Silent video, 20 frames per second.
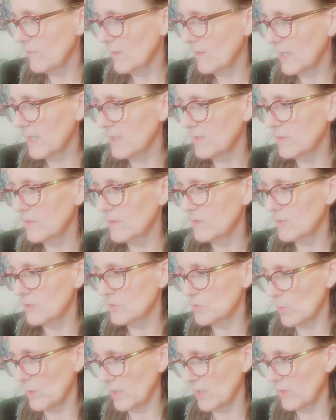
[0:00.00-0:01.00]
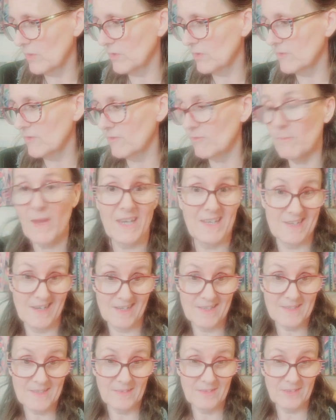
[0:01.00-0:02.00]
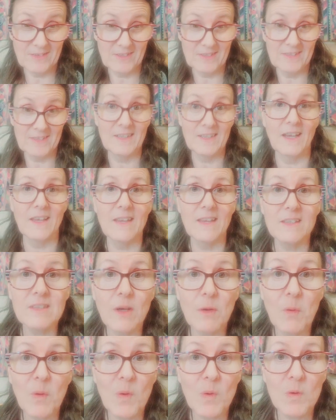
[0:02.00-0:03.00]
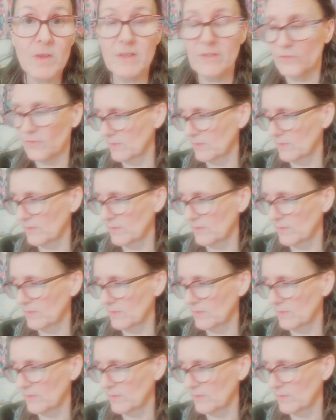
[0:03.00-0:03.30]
in the 23rd of May, 1969. That's how old this